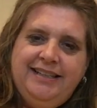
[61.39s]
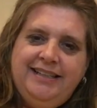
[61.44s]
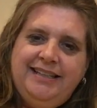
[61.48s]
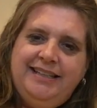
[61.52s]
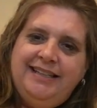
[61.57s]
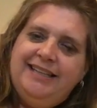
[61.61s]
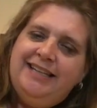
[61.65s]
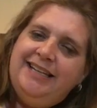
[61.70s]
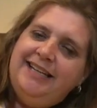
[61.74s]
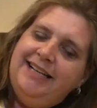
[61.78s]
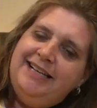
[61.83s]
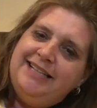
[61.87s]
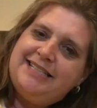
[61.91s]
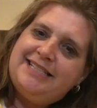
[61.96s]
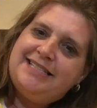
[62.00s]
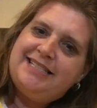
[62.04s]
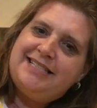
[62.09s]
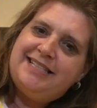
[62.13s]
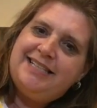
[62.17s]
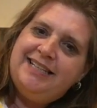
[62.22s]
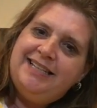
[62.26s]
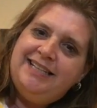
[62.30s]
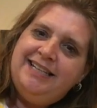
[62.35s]

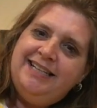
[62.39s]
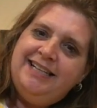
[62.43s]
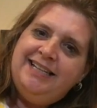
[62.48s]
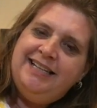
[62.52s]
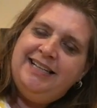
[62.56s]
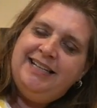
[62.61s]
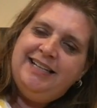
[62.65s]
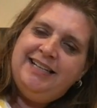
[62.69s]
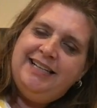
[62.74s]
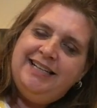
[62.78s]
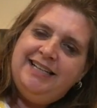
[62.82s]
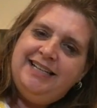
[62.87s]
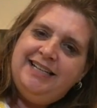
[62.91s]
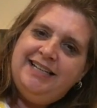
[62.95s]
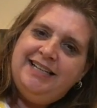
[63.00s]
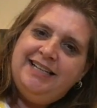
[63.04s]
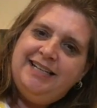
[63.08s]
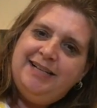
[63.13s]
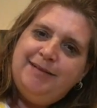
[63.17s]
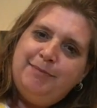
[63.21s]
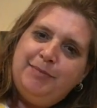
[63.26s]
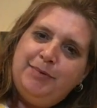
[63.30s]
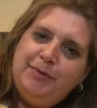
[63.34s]
Yes.
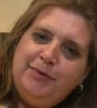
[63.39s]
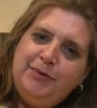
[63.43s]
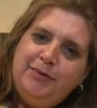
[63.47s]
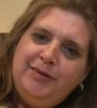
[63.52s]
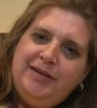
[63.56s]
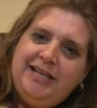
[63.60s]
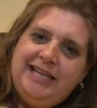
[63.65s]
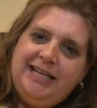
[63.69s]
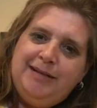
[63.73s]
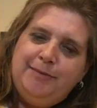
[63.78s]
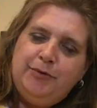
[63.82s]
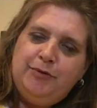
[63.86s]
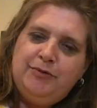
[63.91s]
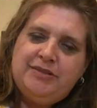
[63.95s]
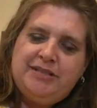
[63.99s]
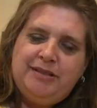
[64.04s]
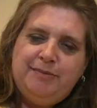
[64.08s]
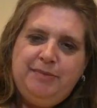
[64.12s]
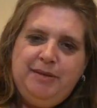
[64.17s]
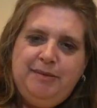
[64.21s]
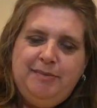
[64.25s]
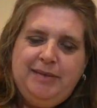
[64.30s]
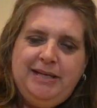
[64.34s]
Balloon animals
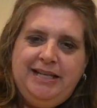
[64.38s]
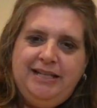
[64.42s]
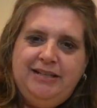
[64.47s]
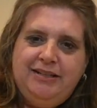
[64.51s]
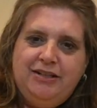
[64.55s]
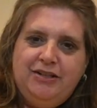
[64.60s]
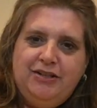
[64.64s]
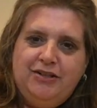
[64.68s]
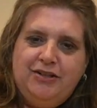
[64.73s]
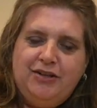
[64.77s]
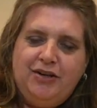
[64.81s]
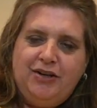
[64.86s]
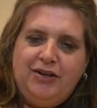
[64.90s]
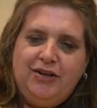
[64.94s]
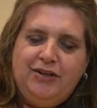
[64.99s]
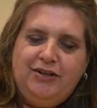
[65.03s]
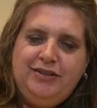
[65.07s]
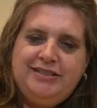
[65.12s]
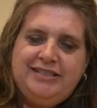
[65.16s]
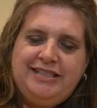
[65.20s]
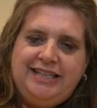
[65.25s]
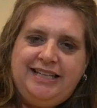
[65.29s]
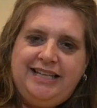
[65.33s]
can be made into
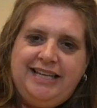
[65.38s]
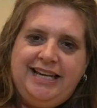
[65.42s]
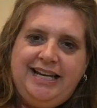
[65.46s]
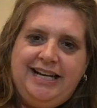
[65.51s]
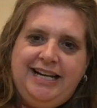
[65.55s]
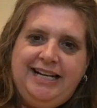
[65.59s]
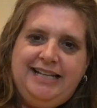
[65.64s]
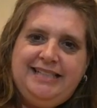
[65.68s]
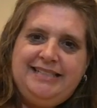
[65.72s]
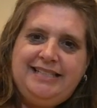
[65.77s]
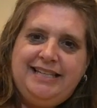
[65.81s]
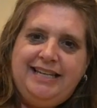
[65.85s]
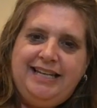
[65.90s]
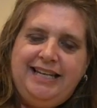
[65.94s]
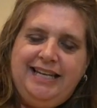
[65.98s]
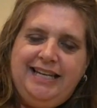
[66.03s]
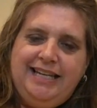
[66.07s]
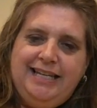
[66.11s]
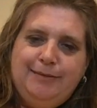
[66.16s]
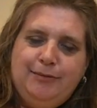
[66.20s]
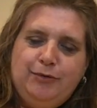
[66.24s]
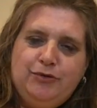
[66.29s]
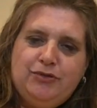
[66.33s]
dogs and cats and
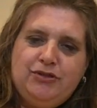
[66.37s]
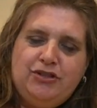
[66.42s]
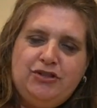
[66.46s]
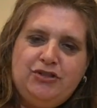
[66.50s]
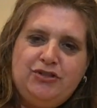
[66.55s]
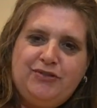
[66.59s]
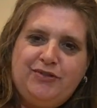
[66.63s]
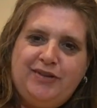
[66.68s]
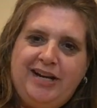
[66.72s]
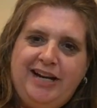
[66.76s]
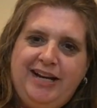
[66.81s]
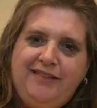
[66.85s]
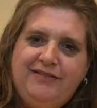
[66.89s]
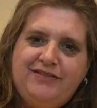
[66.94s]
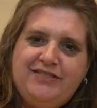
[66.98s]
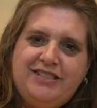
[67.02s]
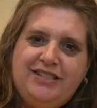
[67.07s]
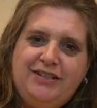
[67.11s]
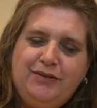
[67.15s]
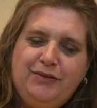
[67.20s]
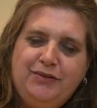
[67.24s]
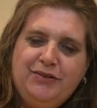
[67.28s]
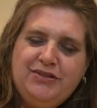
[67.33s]
animals and giraffes
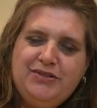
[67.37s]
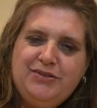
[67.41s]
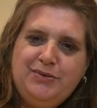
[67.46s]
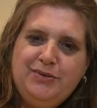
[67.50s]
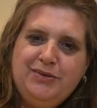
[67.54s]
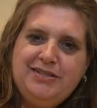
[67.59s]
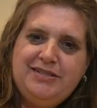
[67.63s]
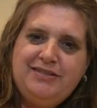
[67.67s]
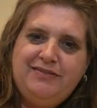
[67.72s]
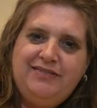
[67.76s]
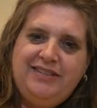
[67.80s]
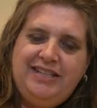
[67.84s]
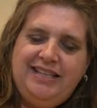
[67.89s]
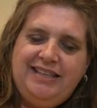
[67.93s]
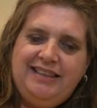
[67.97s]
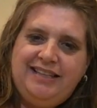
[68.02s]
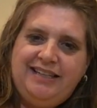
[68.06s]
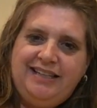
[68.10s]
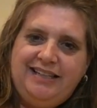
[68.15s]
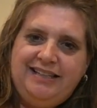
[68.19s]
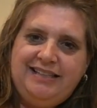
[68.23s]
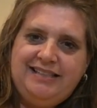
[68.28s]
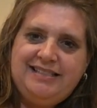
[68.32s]
and all sorts of neat
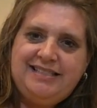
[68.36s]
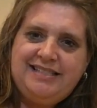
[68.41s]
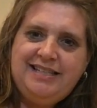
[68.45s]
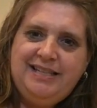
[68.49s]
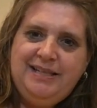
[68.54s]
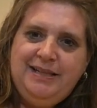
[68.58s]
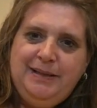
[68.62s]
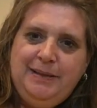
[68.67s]
things.